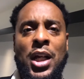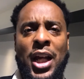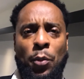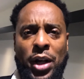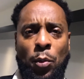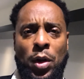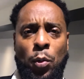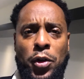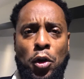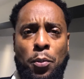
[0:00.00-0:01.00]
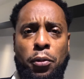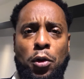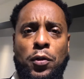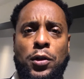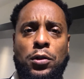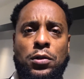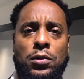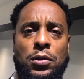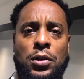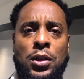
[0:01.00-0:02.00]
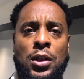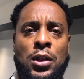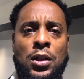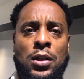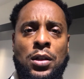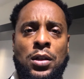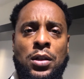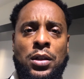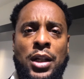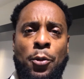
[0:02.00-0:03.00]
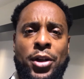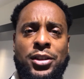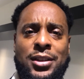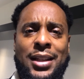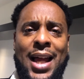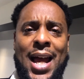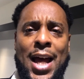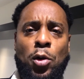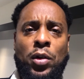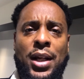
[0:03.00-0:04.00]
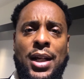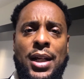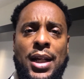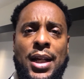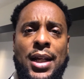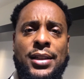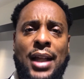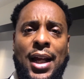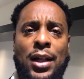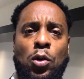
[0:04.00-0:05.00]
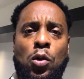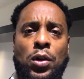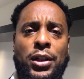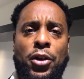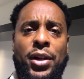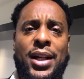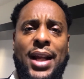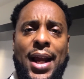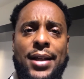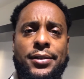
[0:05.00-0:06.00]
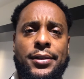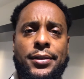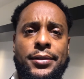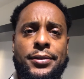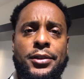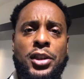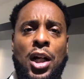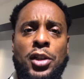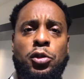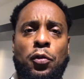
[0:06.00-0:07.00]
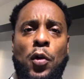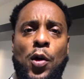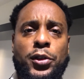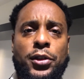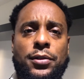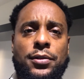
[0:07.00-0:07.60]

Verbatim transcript: And when they want to win your approval, they want to slide on their knees like going Dirty Dancing. John Travolta.